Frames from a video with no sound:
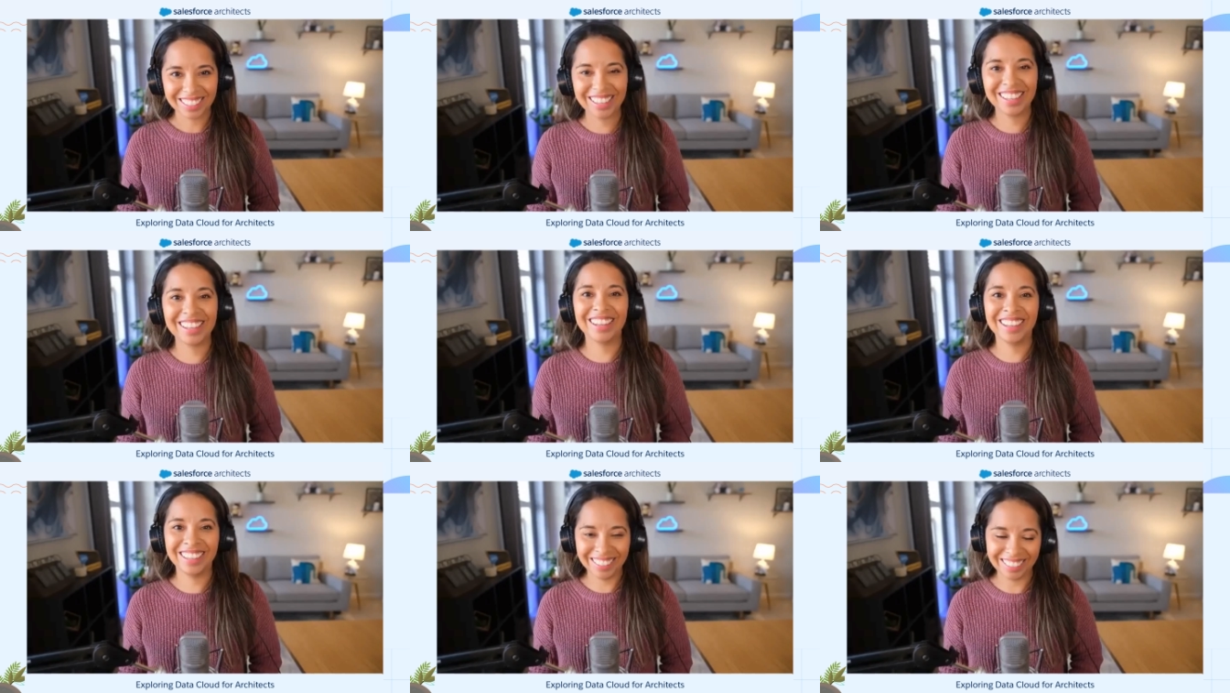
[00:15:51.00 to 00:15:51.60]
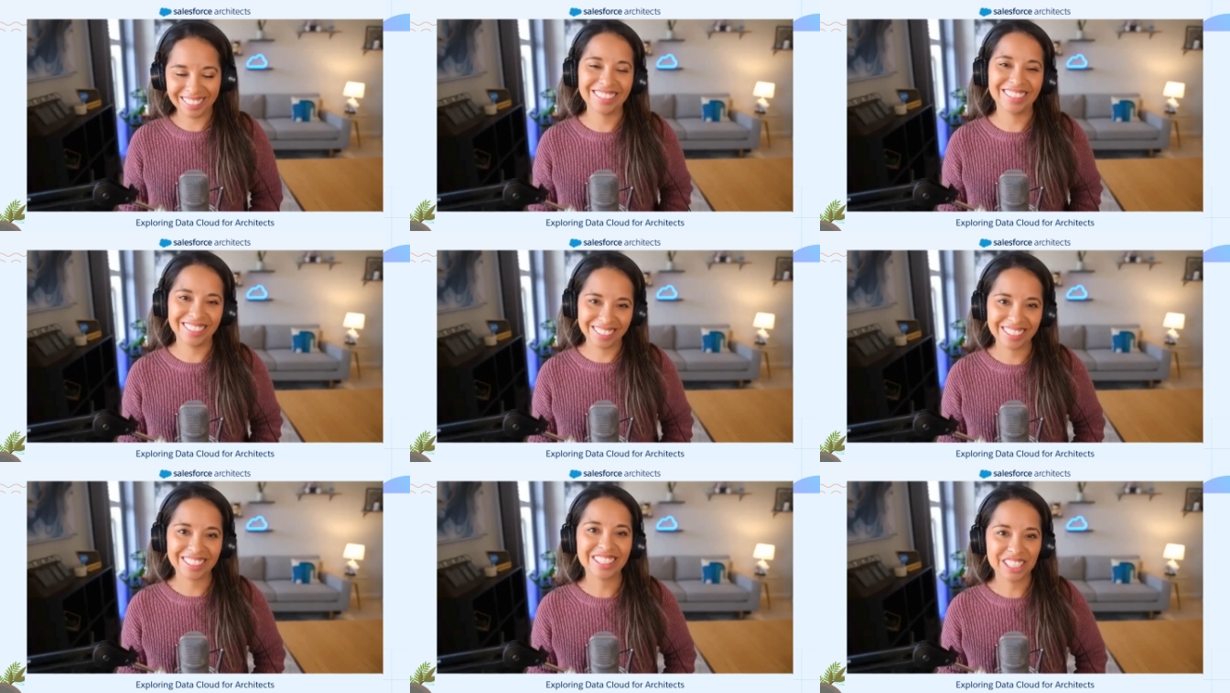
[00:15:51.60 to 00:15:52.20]
So,
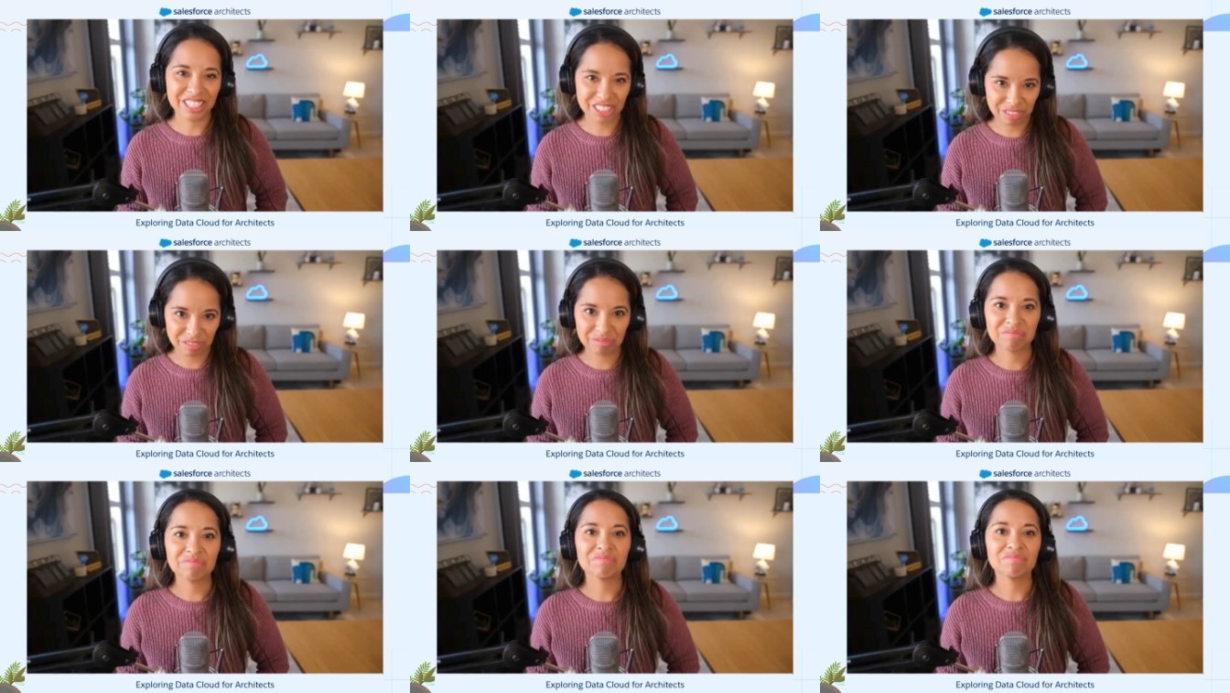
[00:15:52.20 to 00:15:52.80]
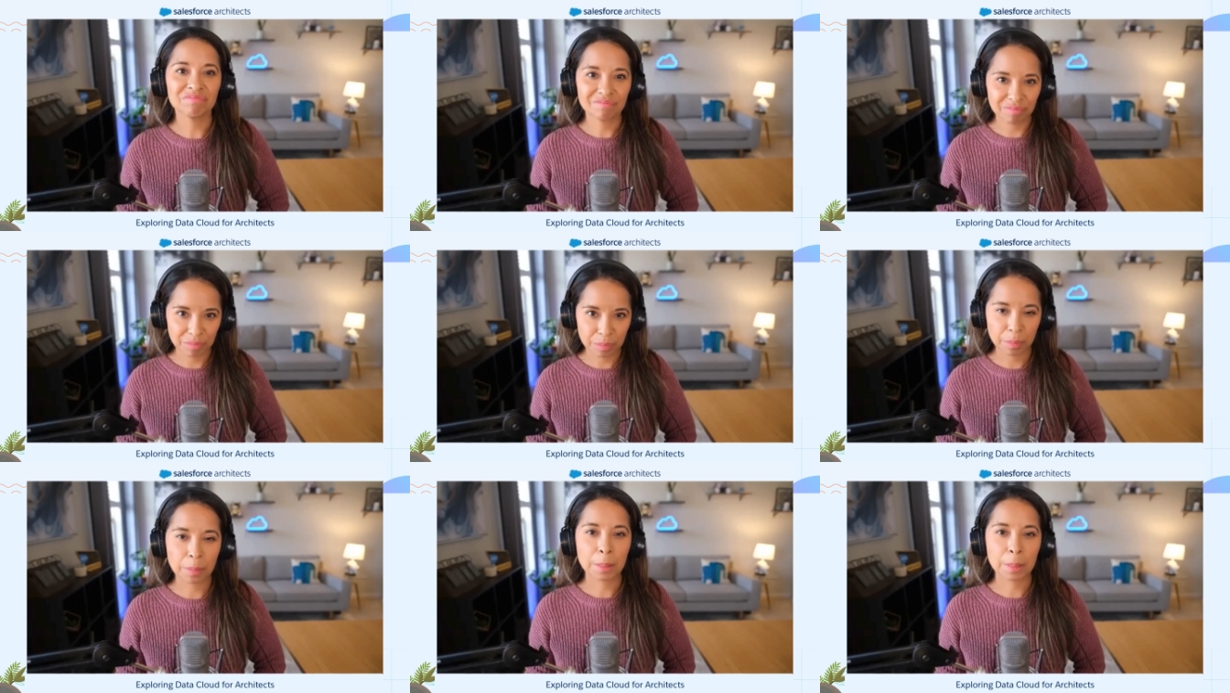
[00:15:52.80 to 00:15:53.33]
so I think so